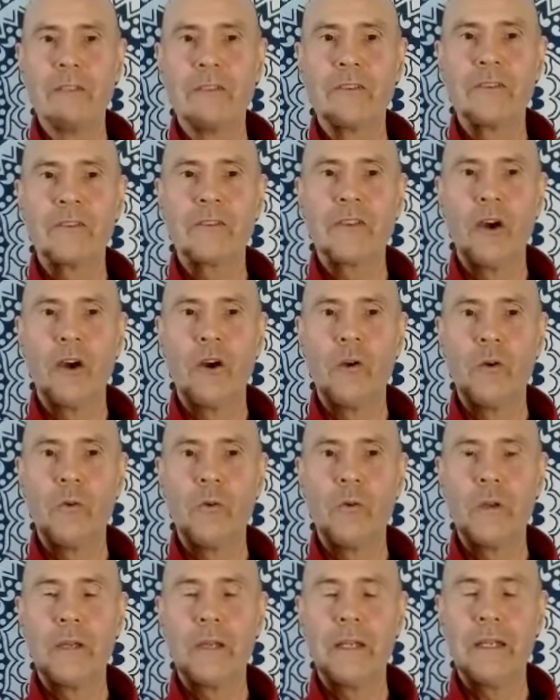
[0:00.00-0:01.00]

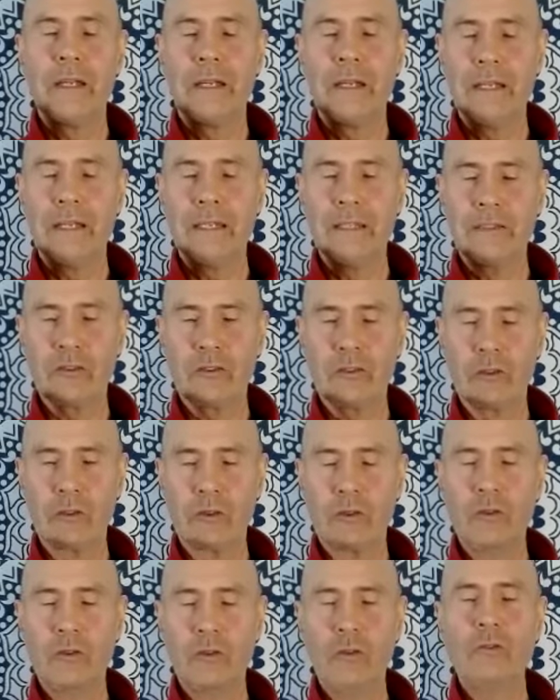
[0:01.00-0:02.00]
So it's
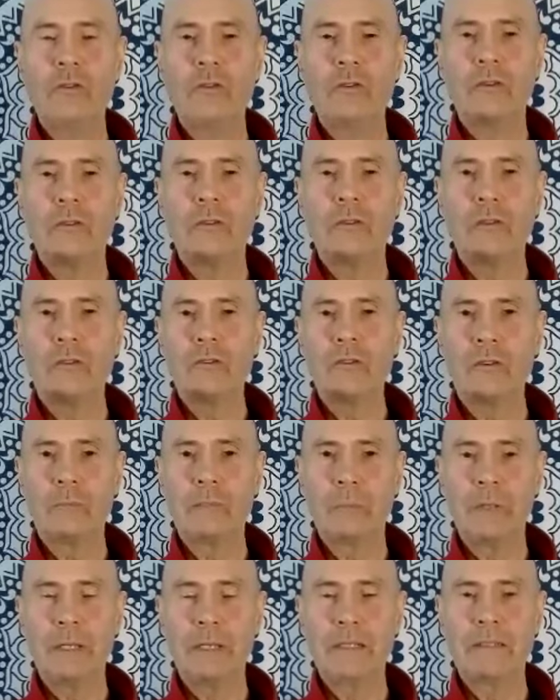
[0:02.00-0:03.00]
good to
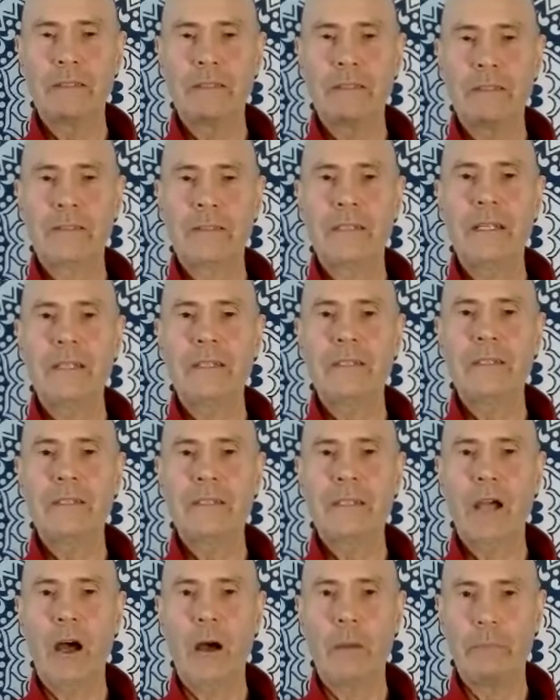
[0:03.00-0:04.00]
be
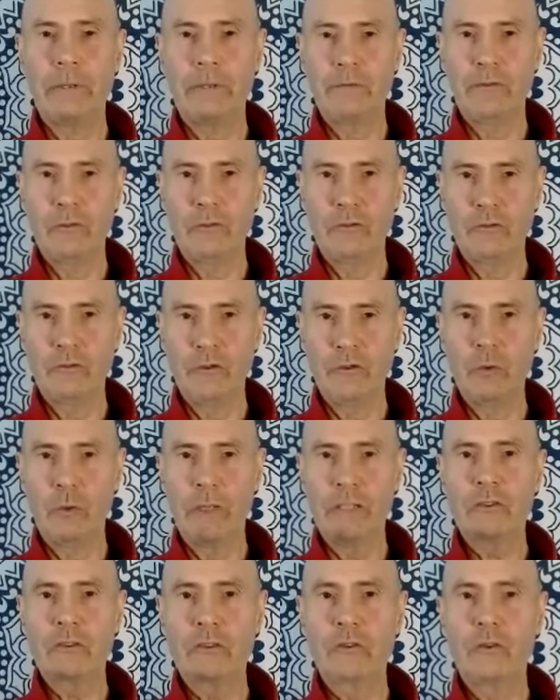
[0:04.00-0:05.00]
sitting up. If you're new,
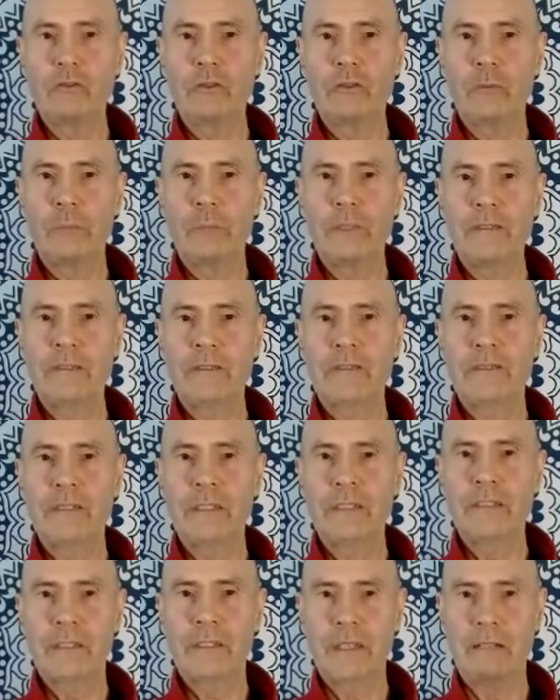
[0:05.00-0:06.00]
it's good to be
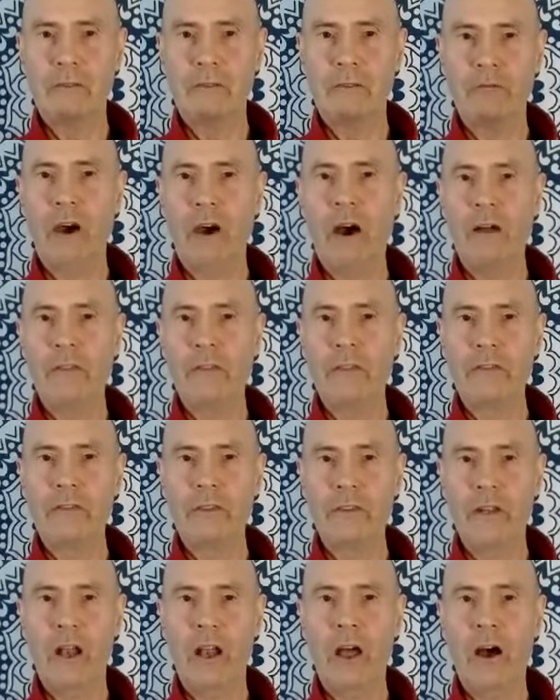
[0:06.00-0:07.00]
sitting rather
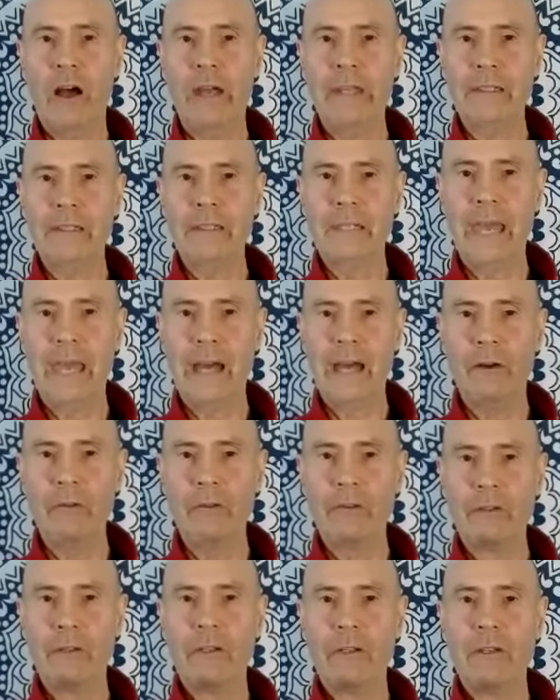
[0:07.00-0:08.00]
than lying
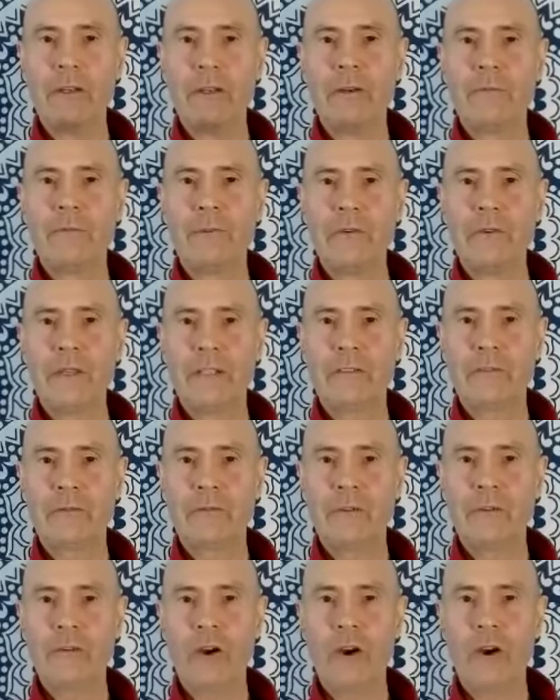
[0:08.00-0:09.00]
down for this
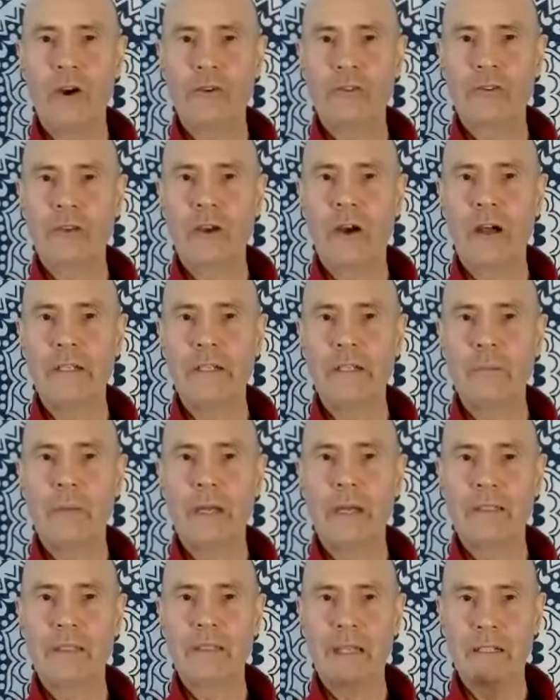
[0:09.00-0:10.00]
first guided
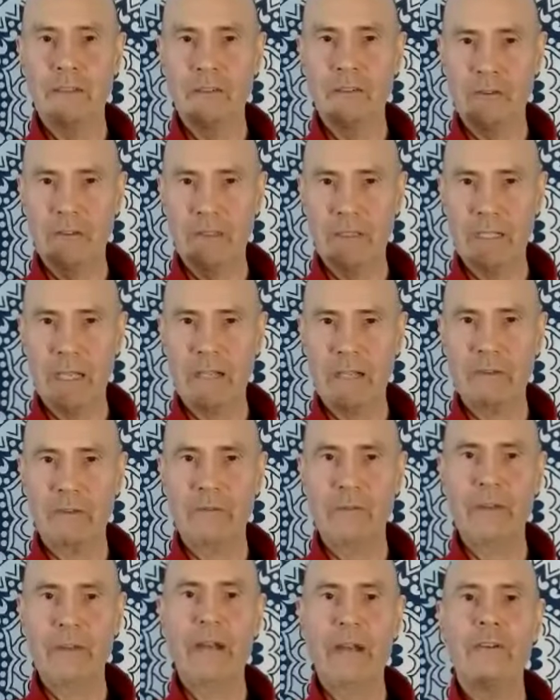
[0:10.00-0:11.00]
meditation, because it gets
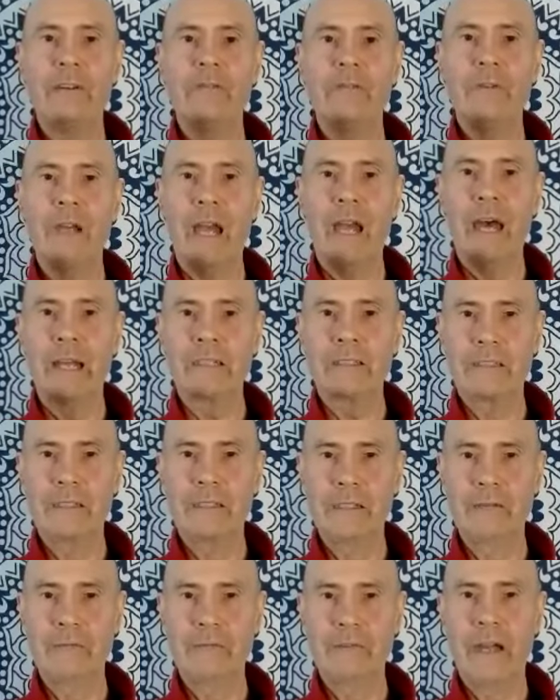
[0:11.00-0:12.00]
very
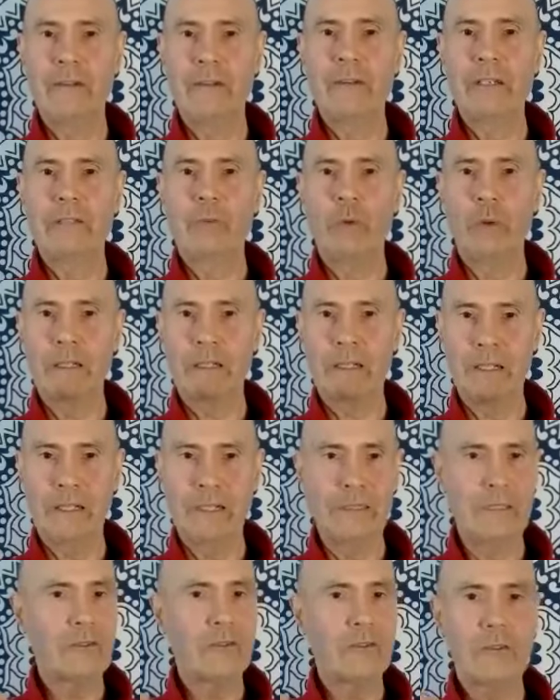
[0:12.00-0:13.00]
relaxing very quickly,
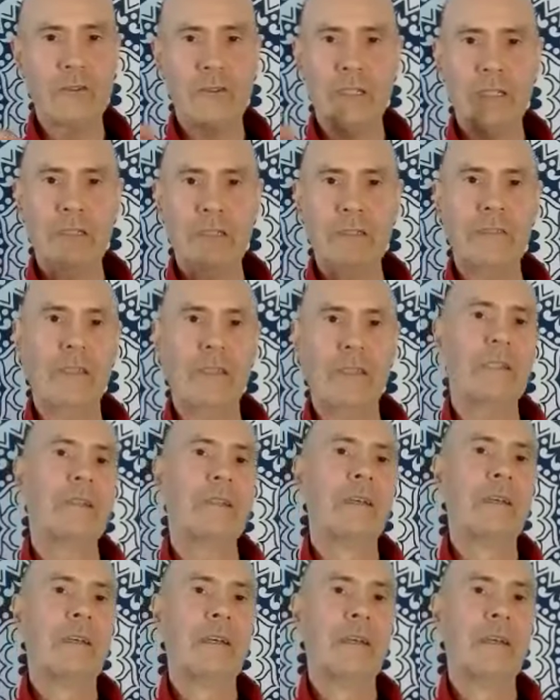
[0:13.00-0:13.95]
and it's just easy